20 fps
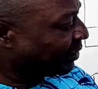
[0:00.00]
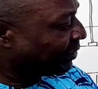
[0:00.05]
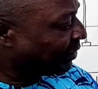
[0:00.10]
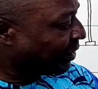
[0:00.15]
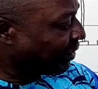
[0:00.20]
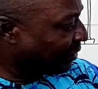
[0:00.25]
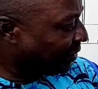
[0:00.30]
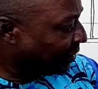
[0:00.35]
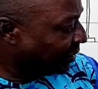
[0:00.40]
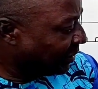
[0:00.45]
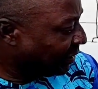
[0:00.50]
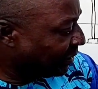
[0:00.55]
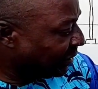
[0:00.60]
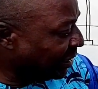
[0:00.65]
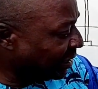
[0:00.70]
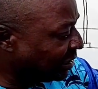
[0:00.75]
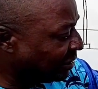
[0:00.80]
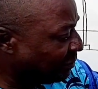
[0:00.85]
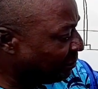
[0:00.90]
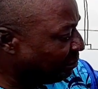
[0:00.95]
Then
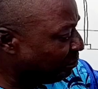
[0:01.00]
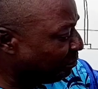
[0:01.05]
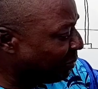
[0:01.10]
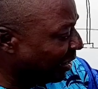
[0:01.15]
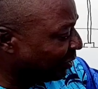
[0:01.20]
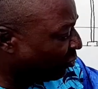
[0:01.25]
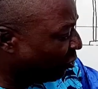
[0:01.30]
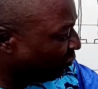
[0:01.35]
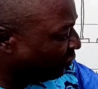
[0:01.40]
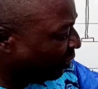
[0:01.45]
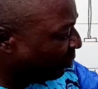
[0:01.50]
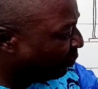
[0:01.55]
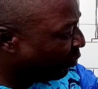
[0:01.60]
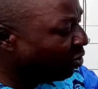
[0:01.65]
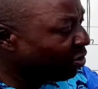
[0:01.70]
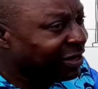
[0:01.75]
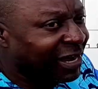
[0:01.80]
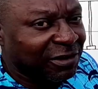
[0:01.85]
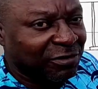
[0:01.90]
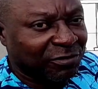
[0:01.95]
this part of the
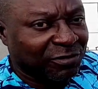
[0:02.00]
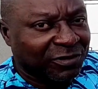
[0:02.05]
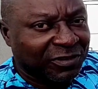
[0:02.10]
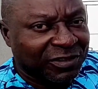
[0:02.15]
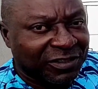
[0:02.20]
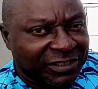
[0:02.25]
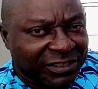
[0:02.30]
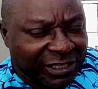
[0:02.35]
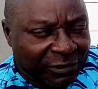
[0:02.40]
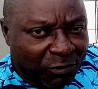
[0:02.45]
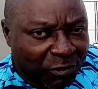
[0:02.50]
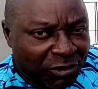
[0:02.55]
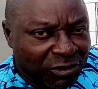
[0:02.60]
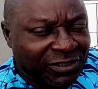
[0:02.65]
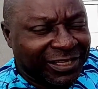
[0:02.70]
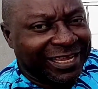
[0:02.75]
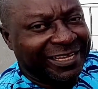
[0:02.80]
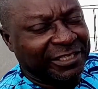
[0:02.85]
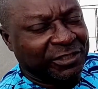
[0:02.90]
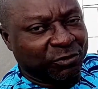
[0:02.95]
bungalow, the
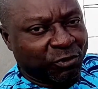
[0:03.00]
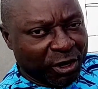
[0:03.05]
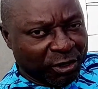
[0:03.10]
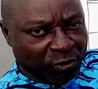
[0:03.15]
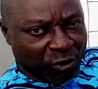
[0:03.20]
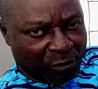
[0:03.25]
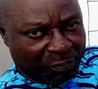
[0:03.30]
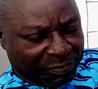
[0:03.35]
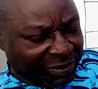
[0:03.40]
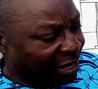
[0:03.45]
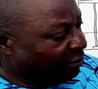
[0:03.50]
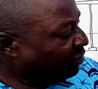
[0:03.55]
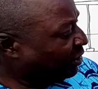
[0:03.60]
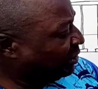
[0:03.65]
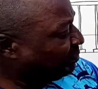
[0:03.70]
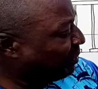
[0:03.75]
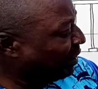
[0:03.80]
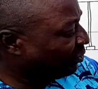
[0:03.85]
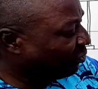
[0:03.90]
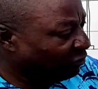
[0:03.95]
one that is going up now,
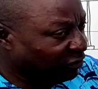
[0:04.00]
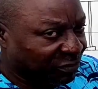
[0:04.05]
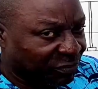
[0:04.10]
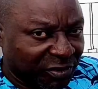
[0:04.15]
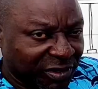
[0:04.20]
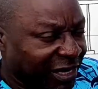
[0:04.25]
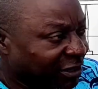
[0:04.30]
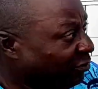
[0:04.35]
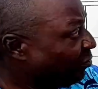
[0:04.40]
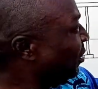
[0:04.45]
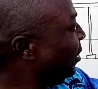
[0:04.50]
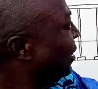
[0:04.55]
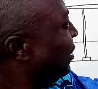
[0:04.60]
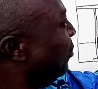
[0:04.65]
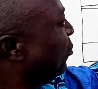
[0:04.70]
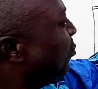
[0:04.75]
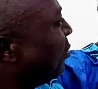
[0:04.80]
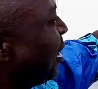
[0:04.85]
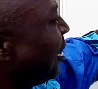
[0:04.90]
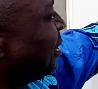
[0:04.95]
this part of the bungalow,
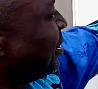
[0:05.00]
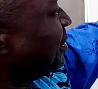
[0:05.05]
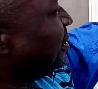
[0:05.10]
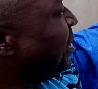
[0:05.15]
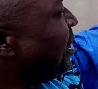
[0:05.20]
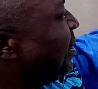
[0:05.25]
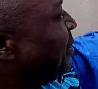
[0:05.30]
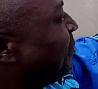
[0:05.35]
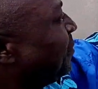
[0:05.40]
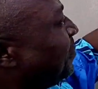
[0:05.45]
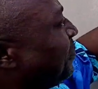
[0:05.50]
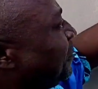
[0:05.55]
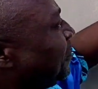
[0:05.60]
look at it here.